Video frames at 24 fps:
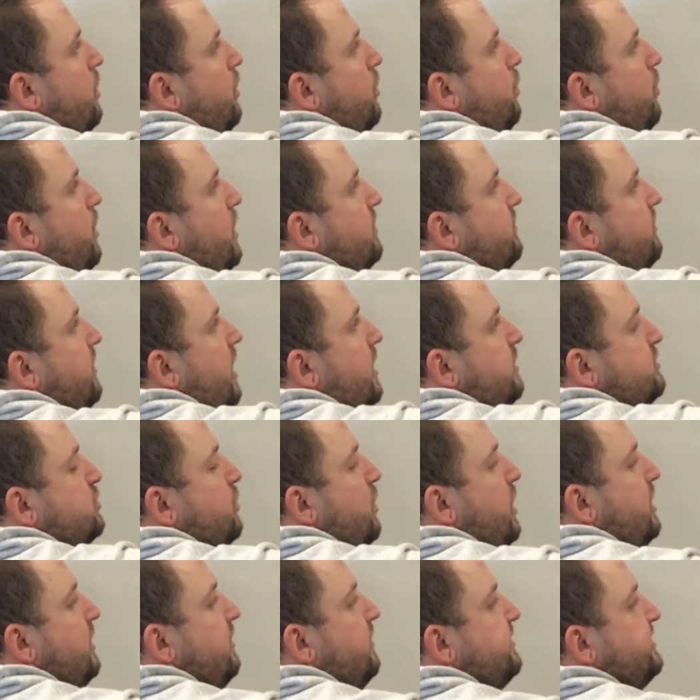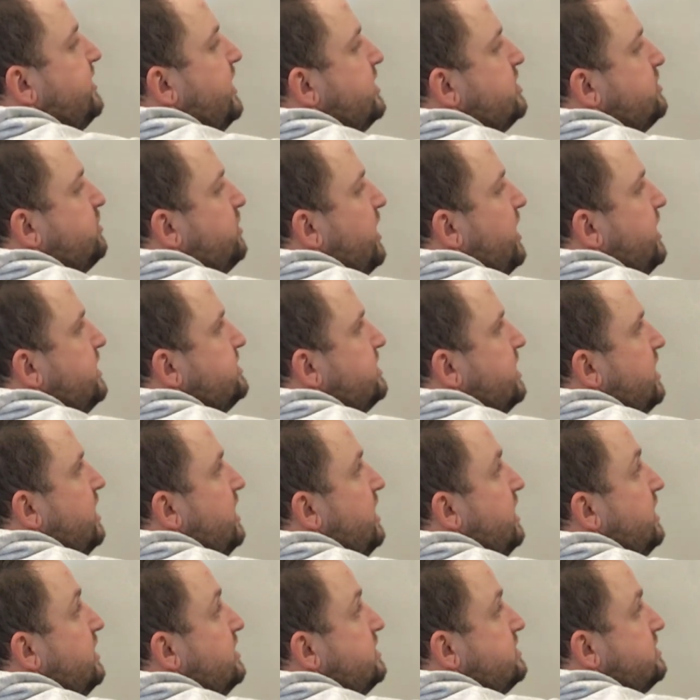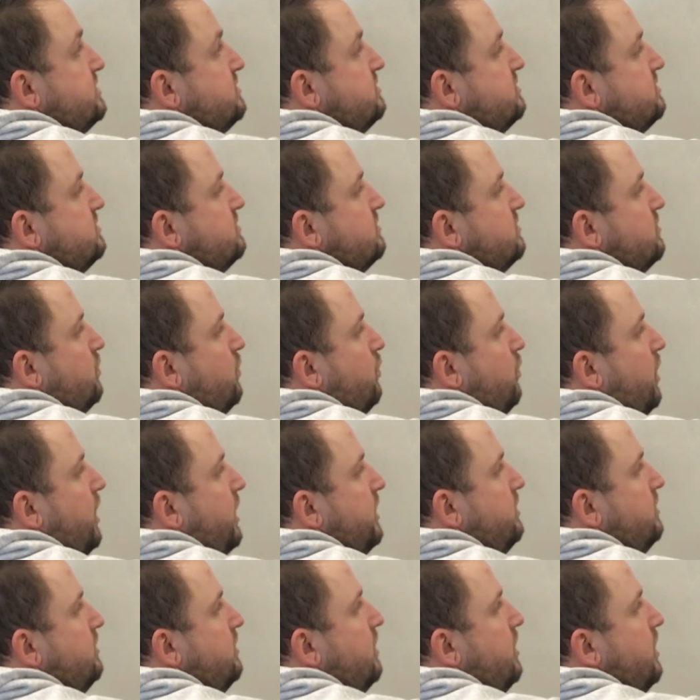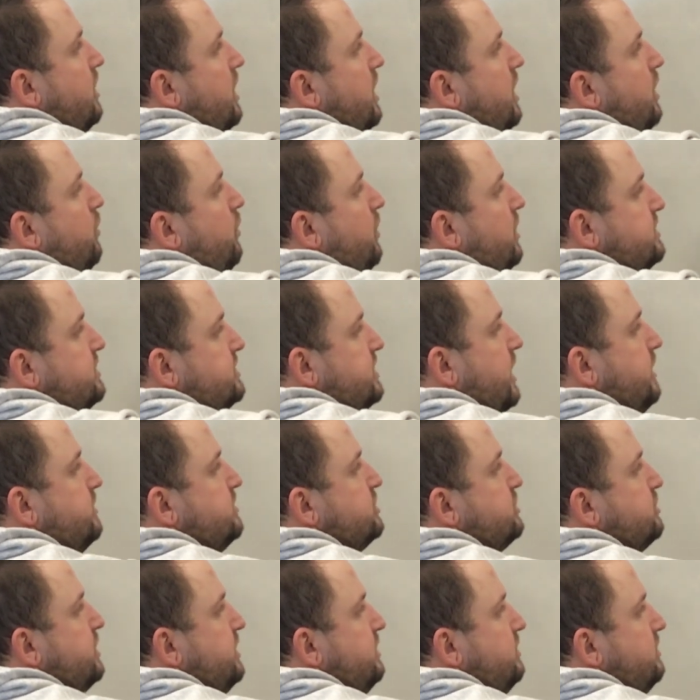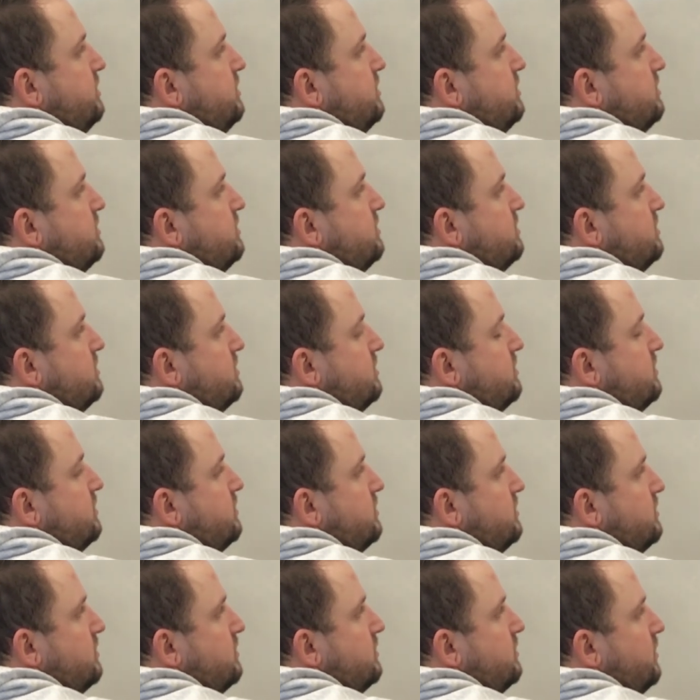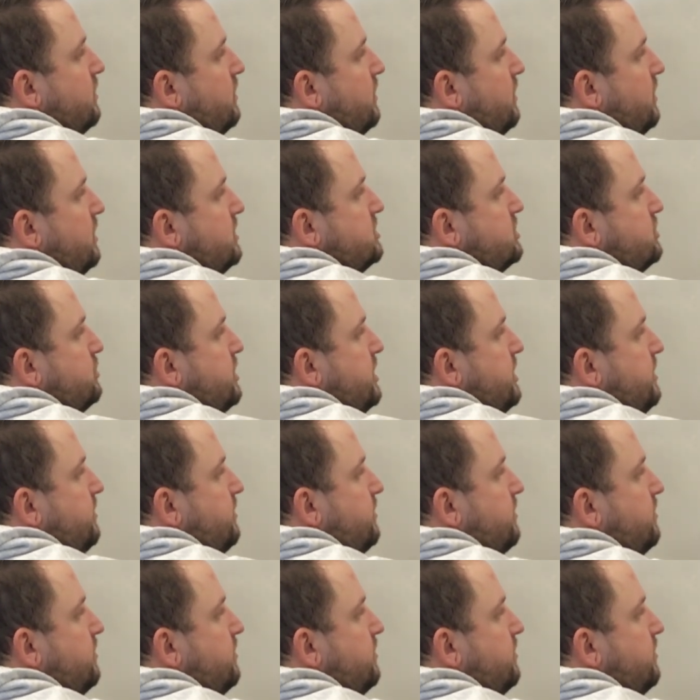1 times 1 in the tens place is 1, and 1 times 3 is 3.